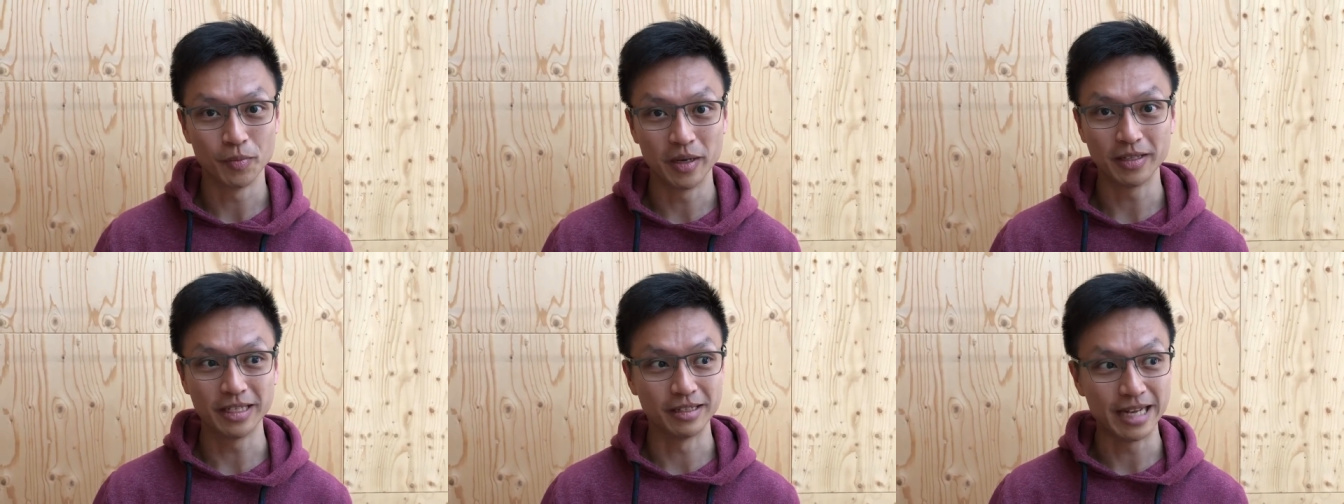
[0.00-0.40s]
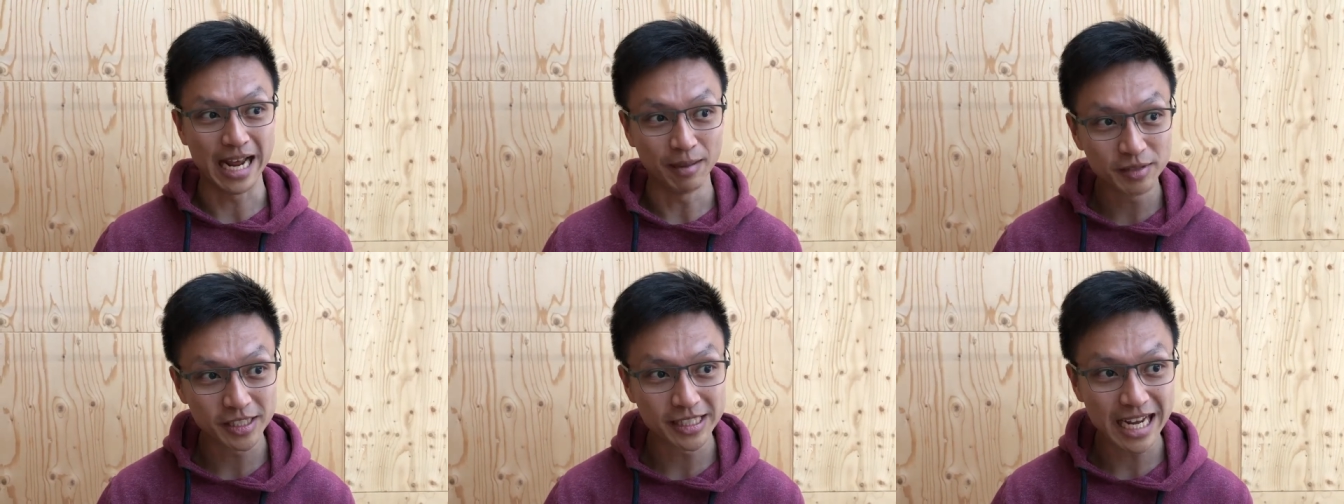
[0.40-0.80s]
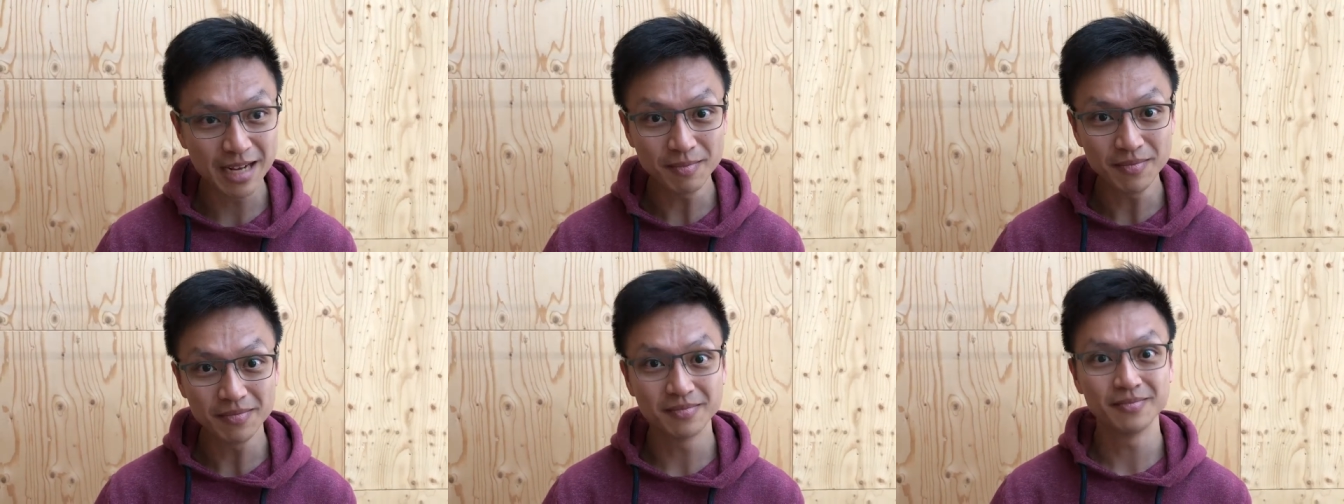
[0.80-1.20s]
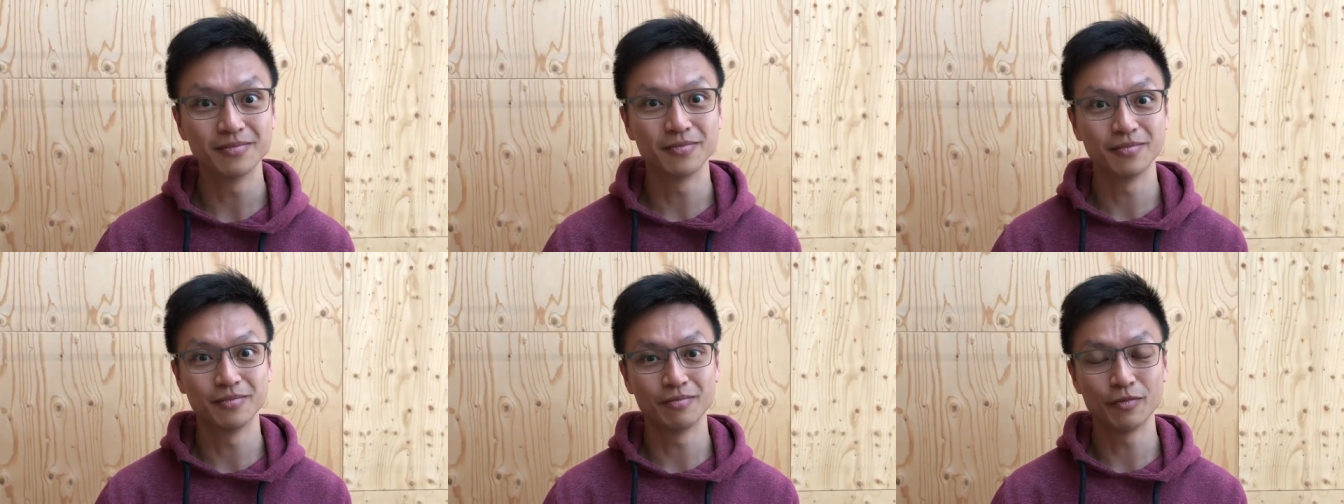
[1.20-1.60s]
But in Amsterdam,
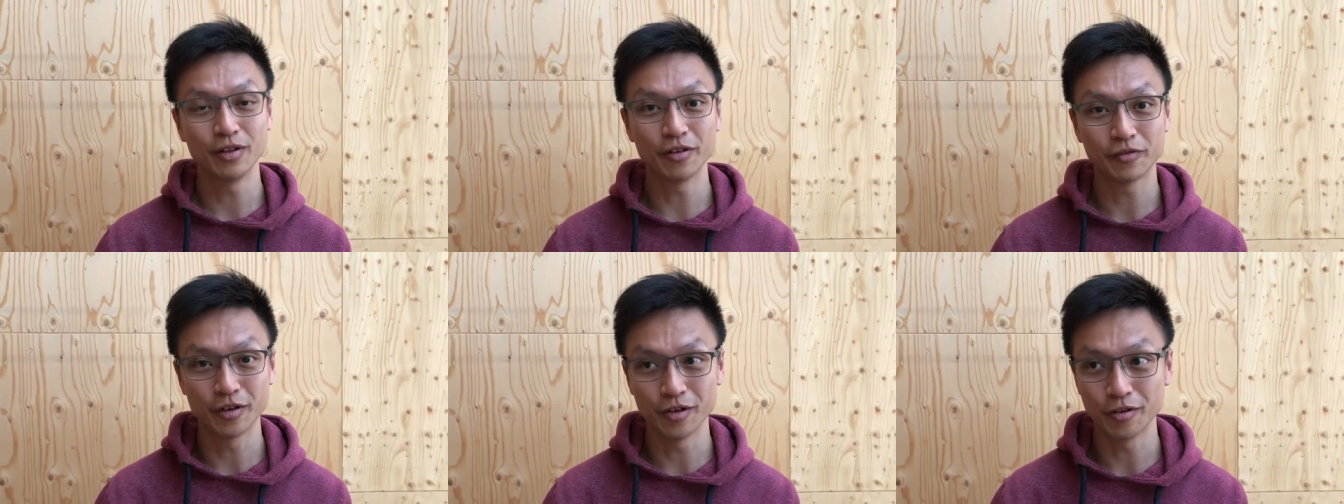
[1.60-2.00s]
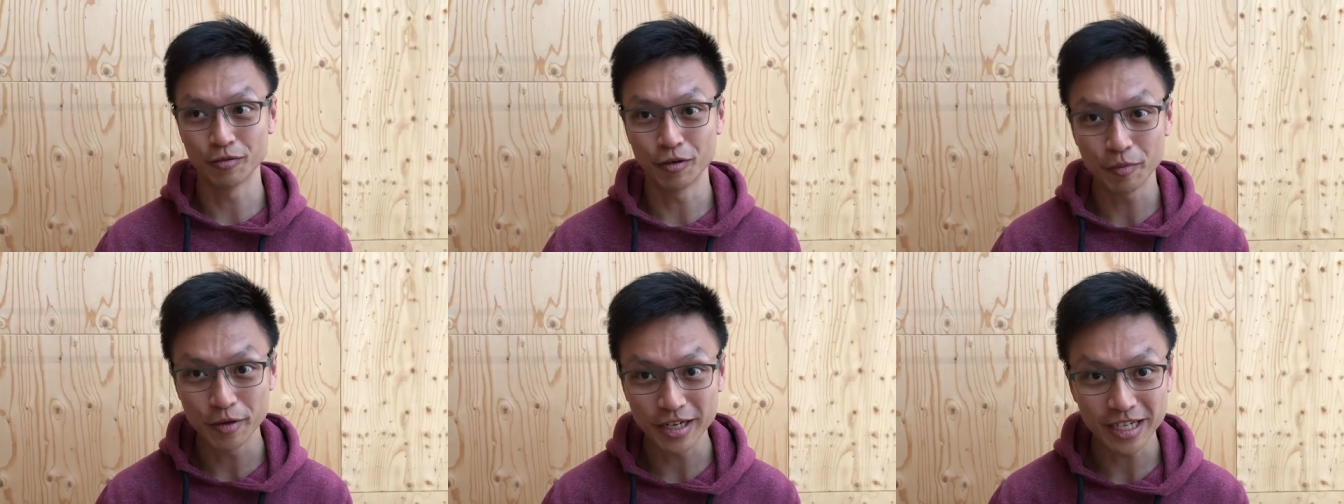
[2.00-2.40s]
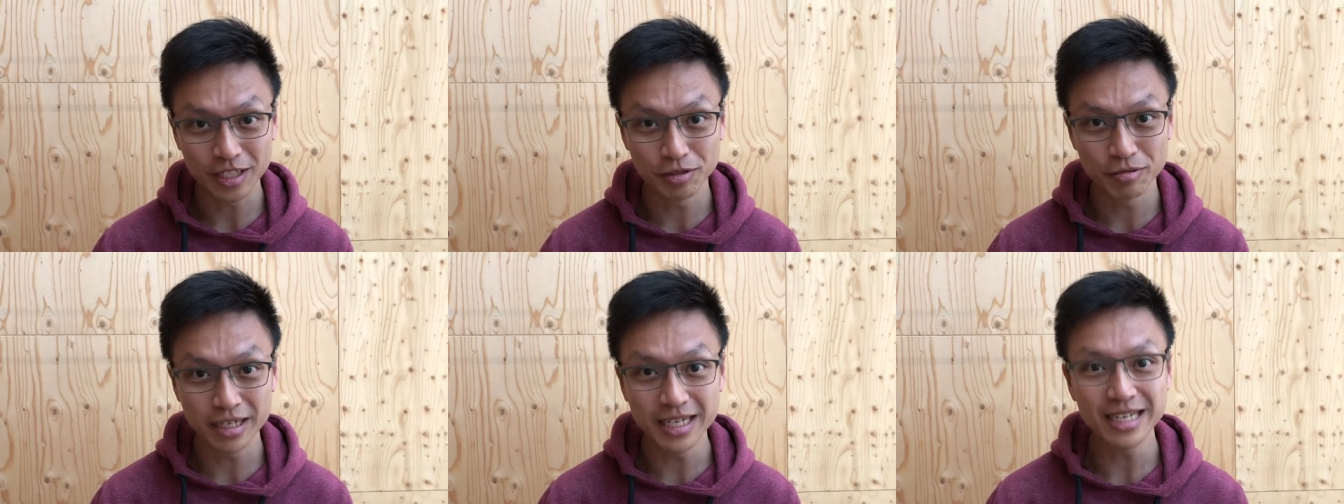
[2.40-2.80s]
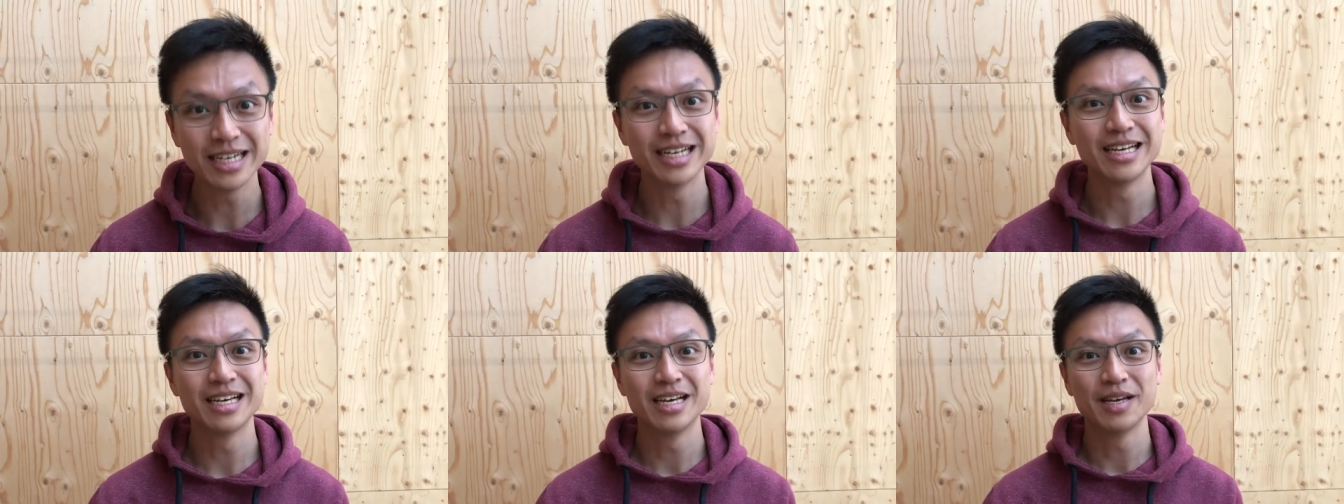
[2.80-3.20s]
one of the European countries,
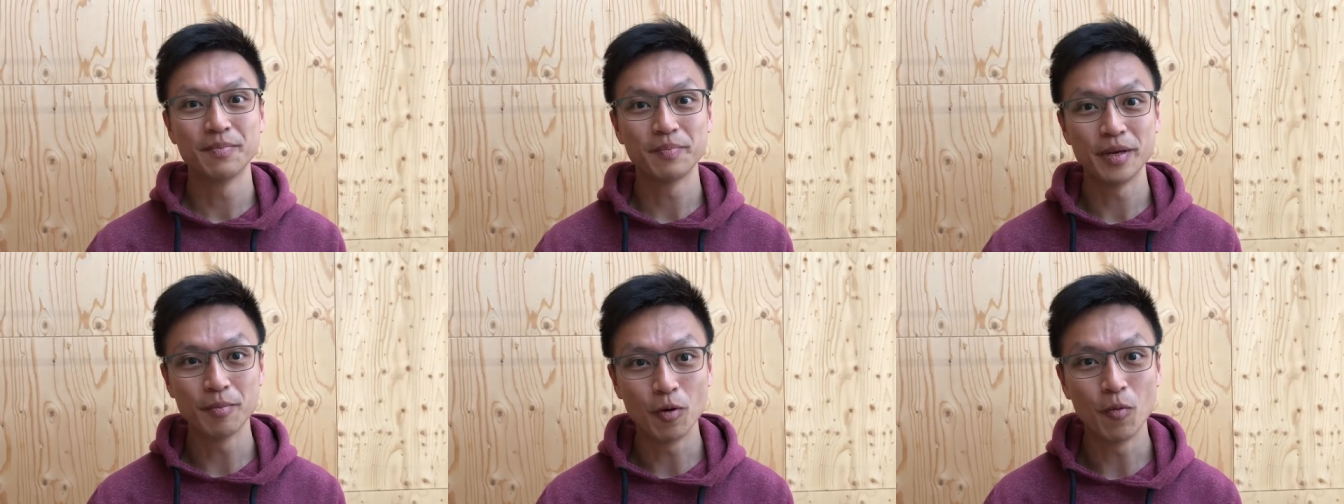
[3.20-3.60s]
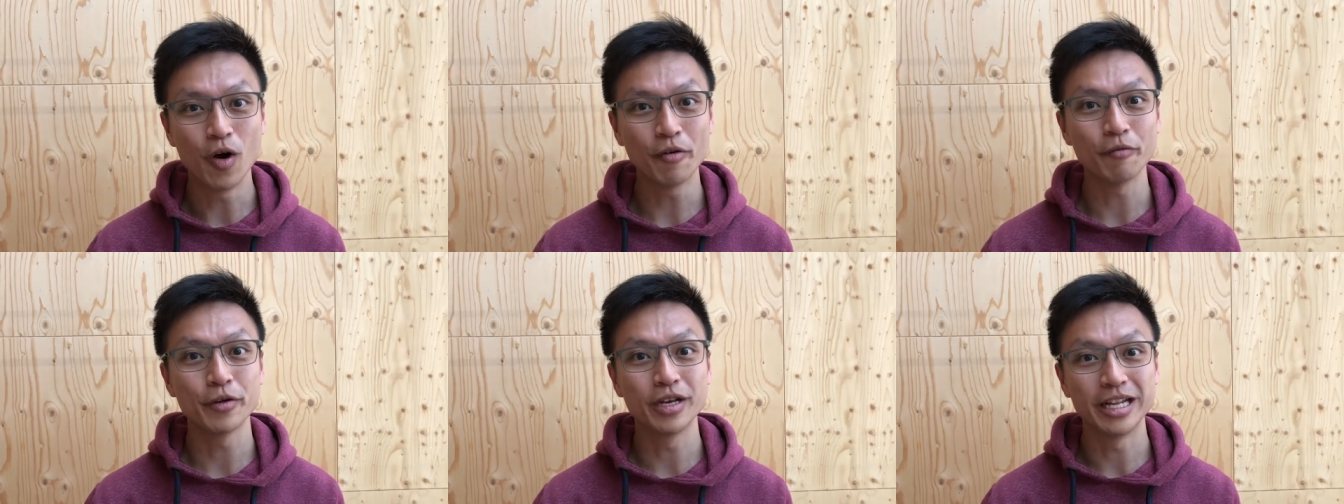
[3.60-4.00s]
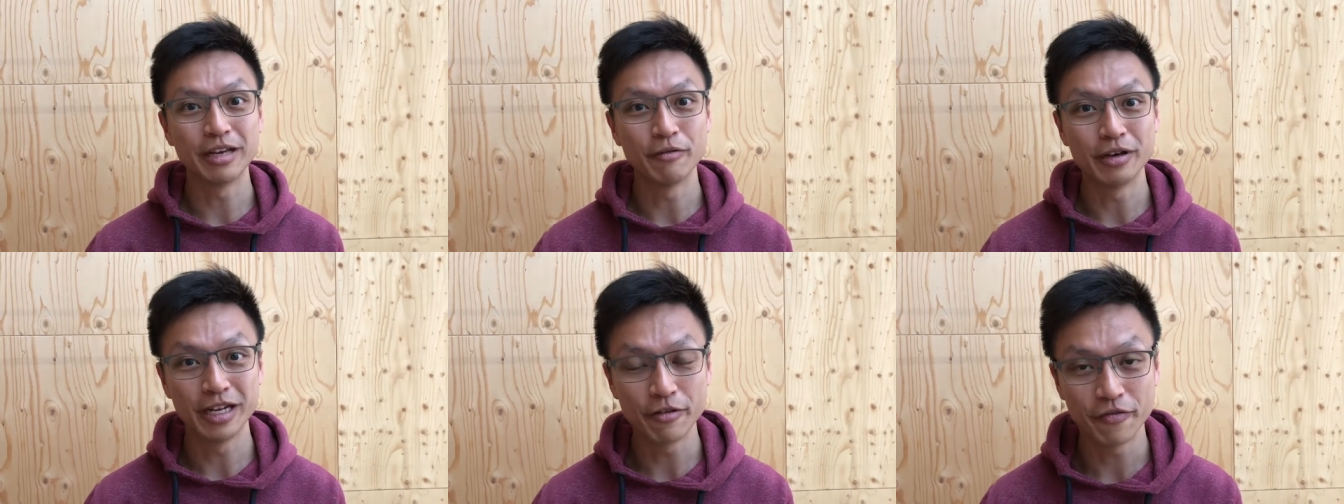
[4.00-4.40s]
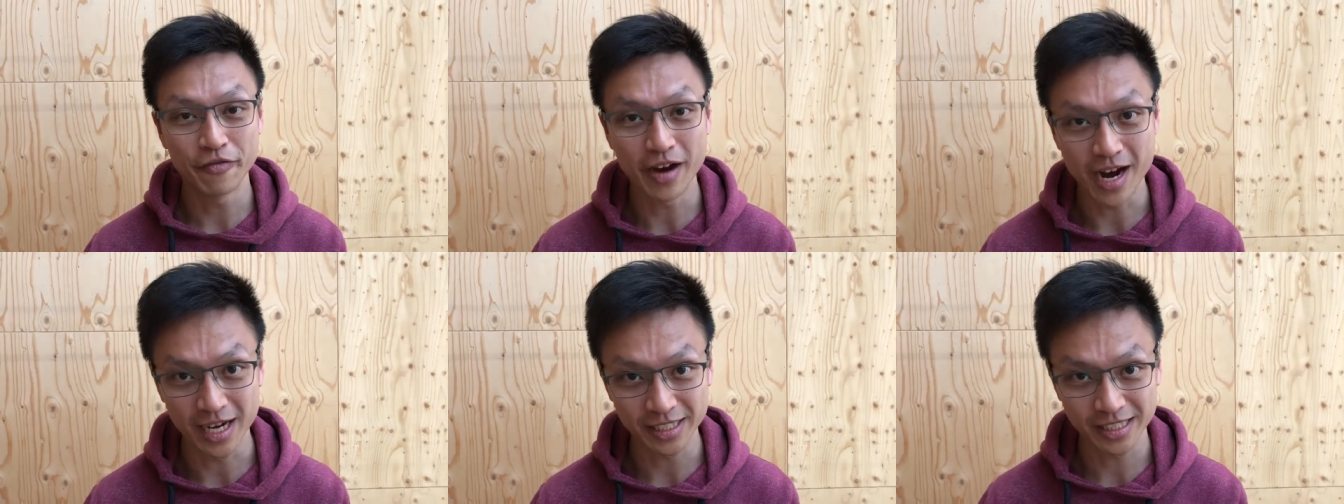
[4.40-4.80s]
people walk really, really
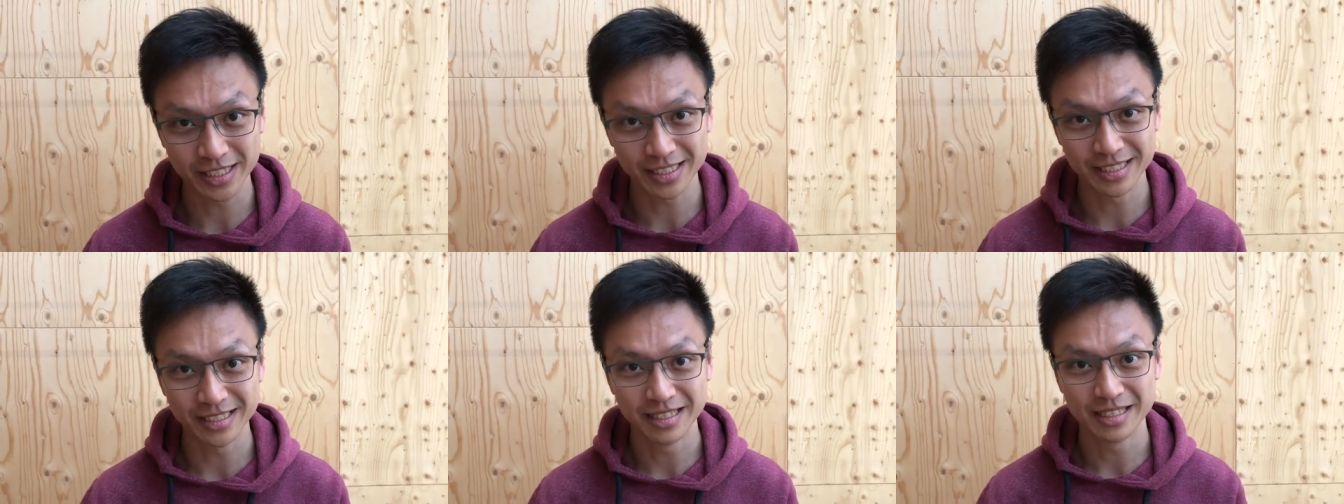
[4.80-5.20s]
fast.